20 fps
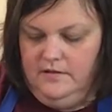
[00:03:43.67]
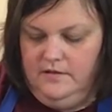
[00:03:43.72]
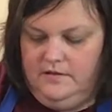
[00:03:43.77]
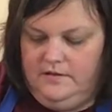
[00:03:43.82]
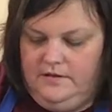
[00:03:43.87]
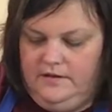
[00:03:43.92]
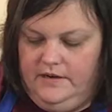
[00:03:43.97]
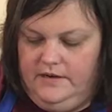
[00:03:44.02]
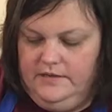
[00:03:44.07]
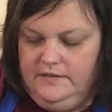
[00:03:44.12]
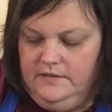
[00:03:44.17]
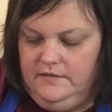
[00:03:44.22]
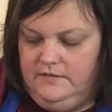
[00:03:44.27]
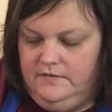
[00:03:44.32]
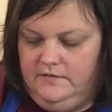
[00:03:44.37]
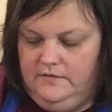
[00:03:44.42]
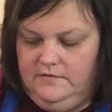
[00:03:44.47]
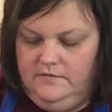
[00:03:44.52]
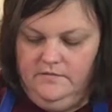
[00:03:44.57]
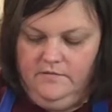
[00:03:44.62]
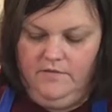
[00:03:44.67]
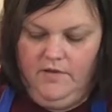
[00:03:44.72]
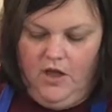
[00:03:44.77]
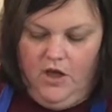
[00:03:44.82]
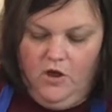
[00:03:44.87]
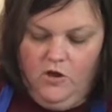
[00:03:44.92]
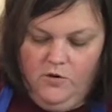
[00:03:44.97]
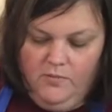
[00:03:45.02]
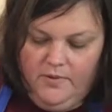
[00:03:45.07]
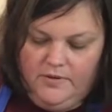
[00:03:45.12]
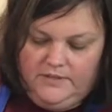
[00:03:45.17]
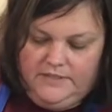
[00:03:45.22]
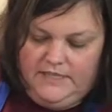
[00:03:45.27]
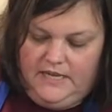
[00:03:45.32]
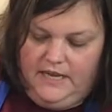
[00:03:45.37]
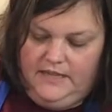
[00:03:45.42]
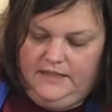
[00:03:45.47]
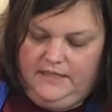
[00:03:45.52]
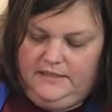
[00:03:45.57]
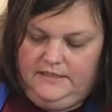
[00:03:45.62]
Right. Almost
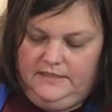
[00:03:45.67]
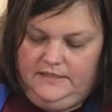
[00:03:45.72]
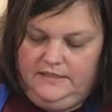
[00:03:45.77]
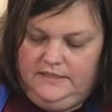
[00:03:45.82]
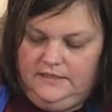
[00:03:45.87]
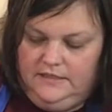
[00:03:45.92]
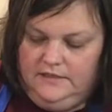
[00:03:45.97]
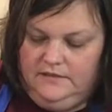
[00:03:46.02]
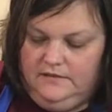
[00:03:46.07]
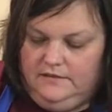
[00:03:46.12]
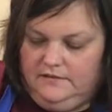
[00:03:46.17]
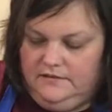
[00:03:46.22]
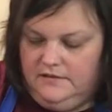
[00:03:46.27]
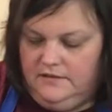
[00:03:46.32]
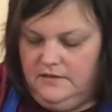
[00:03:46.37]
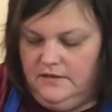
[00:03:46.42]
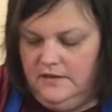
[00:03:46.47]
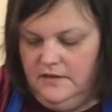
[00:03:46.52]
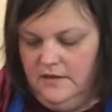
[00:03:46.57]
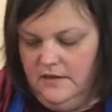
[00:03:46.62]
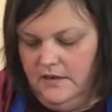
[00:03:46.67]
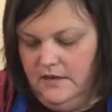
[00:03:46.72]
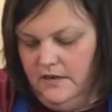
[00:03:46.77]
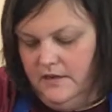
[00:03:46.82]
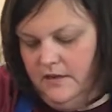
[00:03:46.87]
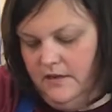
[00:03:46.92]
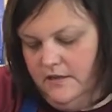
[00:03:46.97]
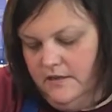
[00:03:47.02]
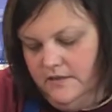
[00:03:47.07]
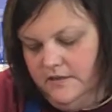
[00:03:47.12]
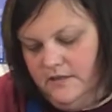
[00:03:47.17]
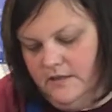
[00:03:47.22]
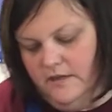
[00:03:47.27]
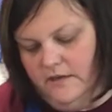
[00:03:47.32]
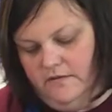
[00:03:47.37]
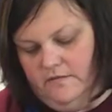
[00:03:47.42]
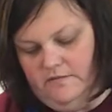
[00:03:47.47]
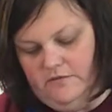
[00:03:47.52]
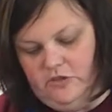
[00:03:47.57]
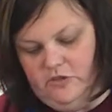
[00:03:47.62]
got this done.
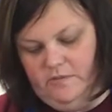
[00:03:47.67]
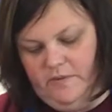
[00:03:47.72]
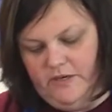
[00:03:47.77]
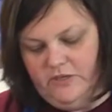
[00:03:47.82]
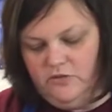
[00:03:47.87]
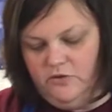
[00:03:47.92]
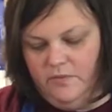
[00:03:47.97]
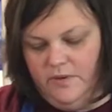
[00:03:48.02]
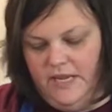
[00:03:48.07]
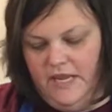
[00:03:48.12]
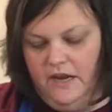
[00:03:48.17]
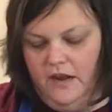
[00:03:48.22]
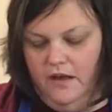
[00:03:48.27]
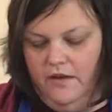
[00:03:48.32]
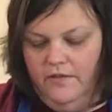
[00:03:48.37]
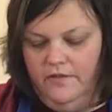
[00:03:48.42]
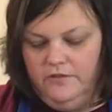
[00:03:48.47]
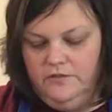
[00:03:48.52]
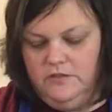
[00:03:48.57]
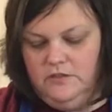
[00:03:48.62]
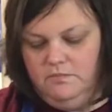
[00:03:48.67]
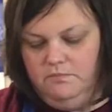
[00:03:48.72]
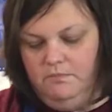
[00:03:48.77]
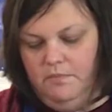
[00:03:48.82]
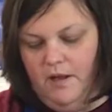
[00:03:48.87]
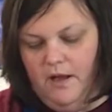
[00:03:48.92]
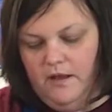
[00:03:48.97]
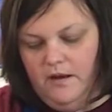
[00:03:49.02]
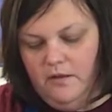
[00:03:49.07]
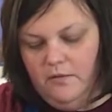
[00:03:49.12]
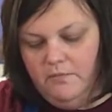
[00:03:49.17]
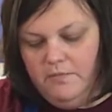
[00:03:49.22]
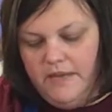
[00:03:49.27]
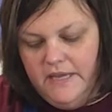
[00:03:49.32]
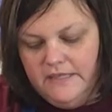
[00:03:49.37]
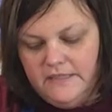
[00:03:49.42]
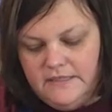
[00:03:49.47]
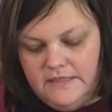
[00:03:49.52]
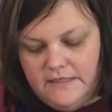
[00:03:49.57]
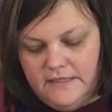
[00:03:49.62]
We'll just make sure we get all those bottom
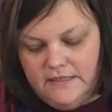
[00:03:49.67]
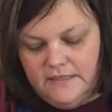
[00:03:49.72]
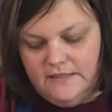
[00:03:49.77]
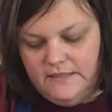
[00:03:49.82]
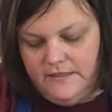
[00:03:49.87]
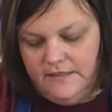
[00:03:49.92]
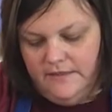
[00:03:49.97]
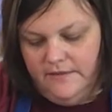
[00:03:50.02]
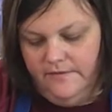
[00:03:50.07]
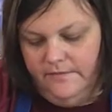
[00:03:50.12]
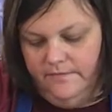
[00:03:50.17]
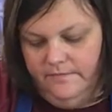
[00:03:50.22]
pieces